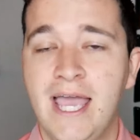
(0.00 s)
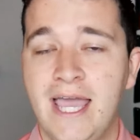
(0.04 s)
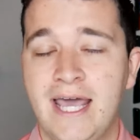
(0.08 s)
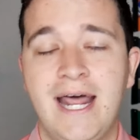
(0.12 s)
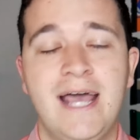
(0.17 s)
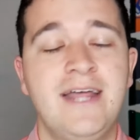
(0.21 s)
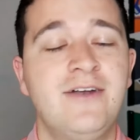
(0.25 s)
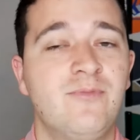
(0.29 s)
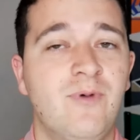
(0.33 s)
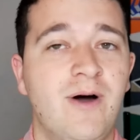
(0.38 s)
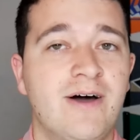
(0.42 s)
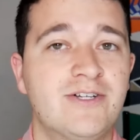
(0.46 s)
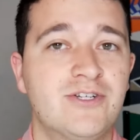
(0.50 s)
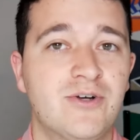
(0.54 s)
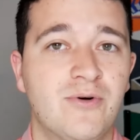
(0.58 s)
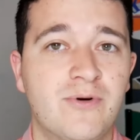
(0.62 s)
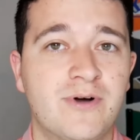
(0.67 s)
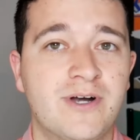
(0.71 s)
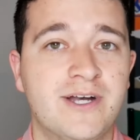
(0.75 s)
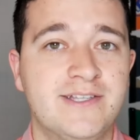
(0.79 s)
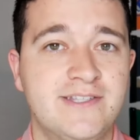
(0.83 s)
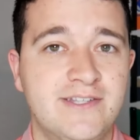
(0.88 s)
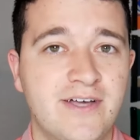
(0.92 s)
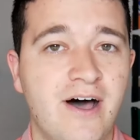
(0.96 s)
and I had to watch
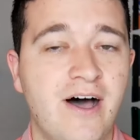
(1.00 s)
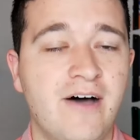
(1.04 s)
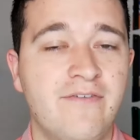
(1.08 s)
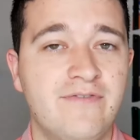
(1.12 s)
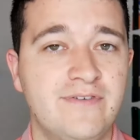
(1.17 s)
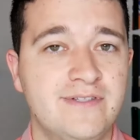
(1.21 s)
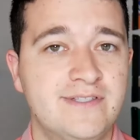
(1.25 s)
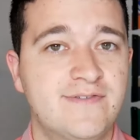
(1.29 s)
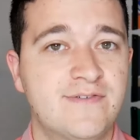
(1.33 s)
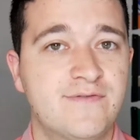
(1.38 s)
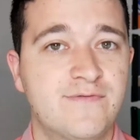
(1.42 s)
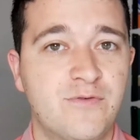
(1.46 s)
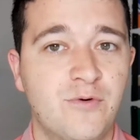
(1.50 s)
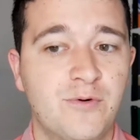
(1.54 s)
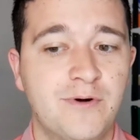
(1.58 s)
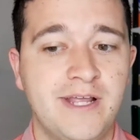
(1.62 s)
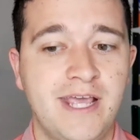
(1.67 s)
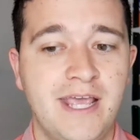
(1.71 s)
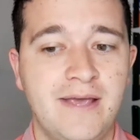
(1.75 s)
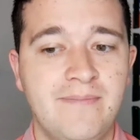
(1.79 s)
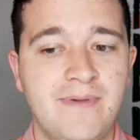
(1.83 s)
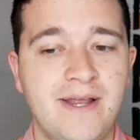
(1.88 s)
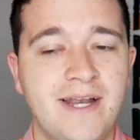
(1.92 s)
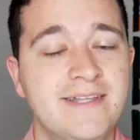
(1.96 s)
Hornets offense for
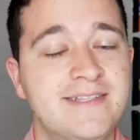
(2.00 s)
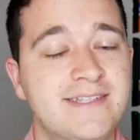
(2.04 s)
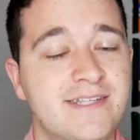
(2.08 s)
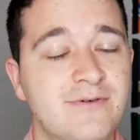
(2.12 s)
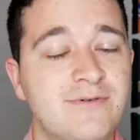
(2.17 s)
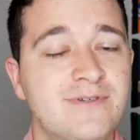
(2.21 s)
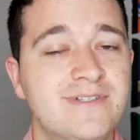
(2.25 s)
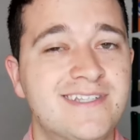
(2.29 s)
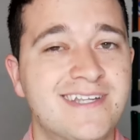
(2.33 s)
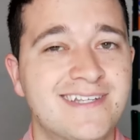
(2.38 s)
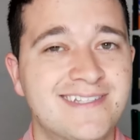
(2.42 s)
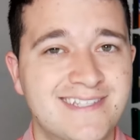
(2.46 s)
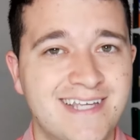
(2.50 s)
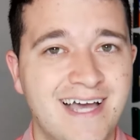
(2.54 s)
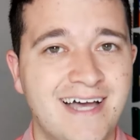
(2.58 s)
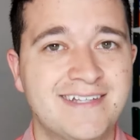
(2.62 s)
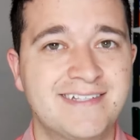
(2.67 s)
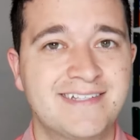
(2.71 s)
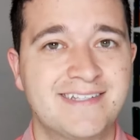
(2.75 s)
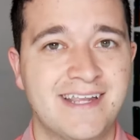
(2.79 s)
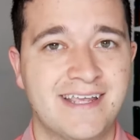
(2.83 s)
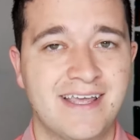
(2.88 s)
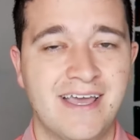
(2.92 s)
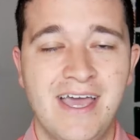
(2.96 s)
48 minutes, and it was
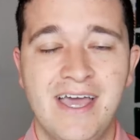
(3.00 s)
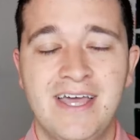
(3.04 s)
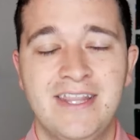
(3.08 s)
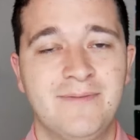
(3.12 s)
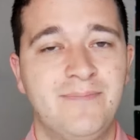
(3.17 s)
disgusting.